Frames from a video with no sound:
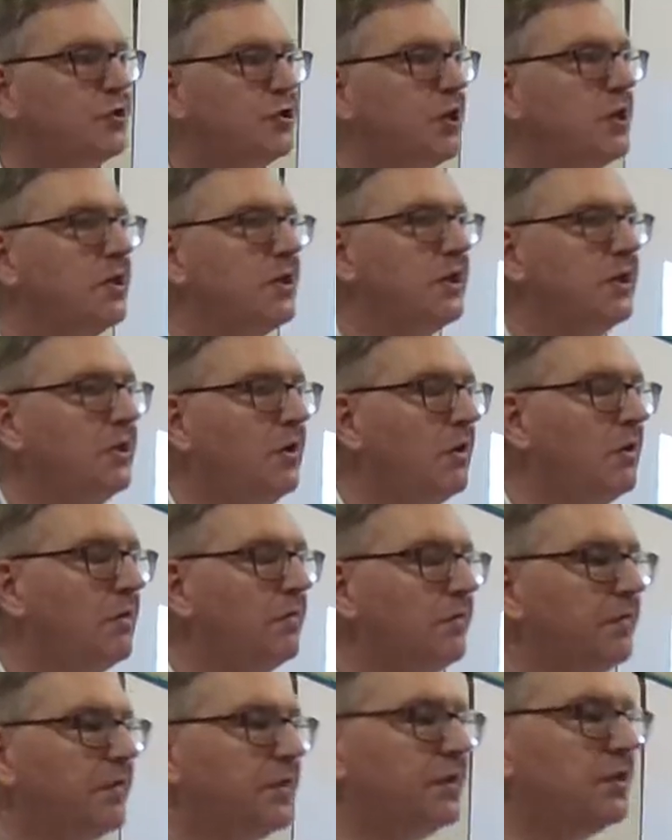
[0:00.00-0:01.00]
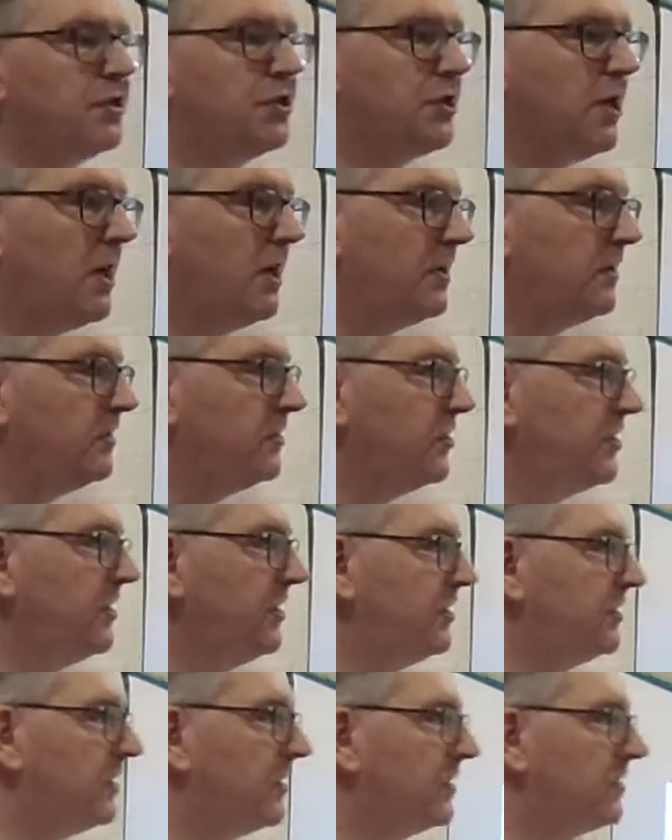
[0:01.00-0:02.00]
journey of the child
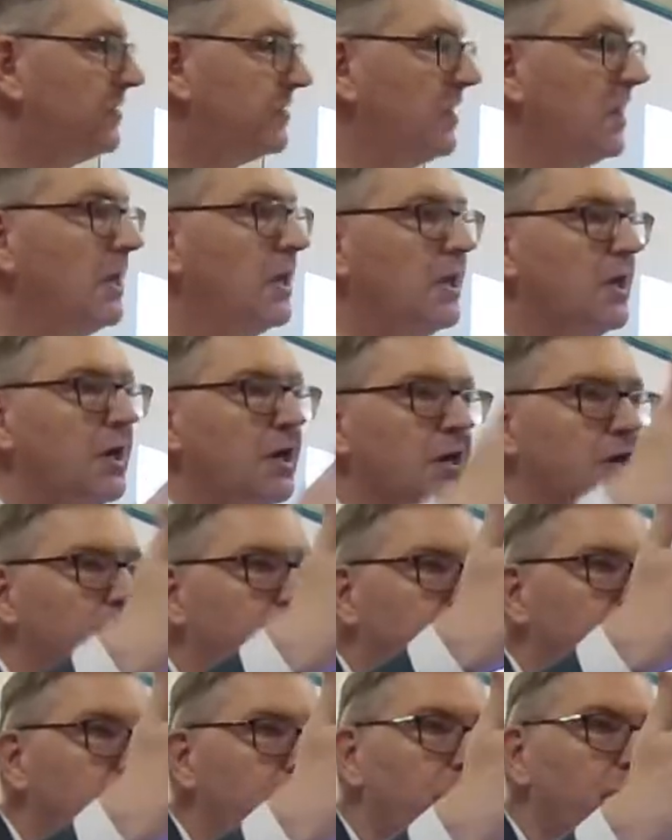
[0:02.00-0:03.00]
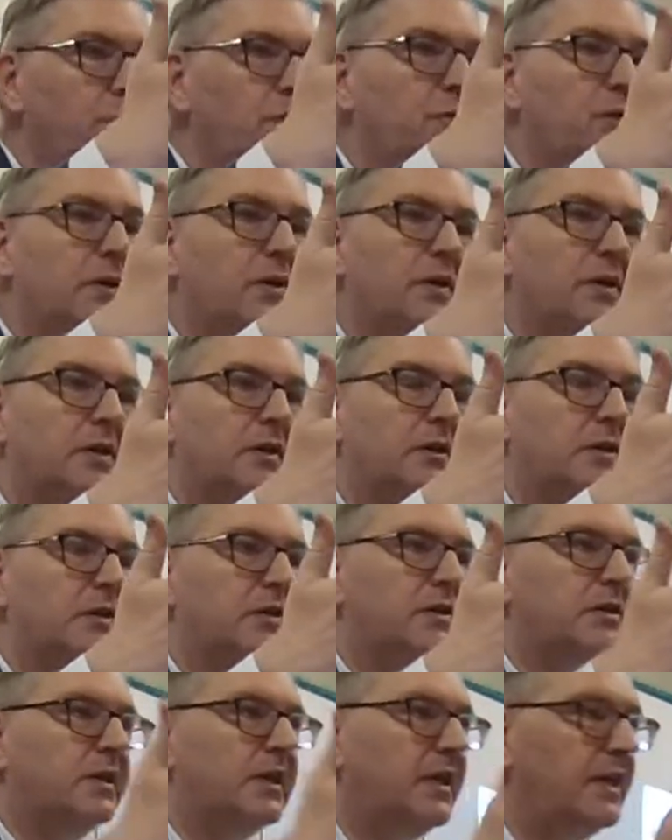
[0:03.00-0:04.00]
Jesus to
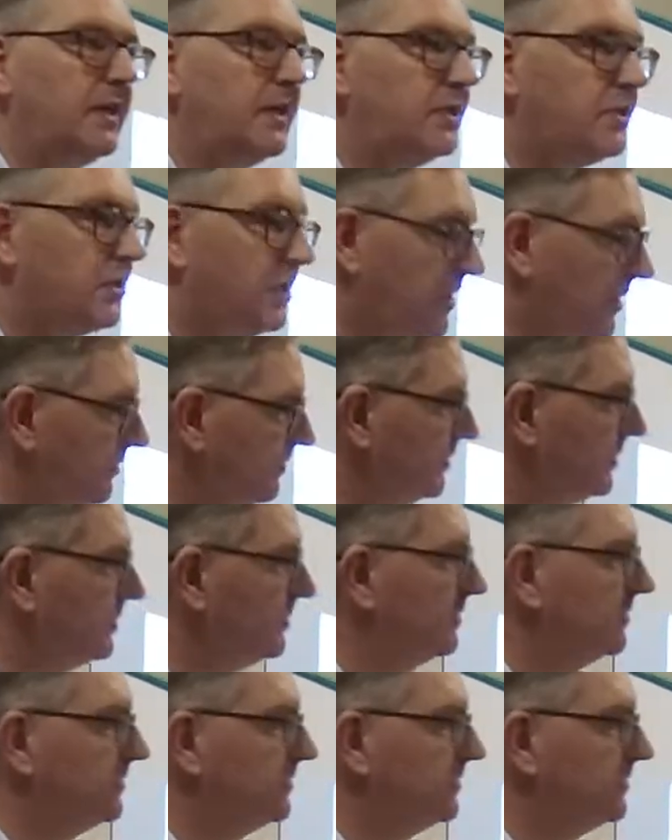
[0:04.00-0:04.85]
Egypt,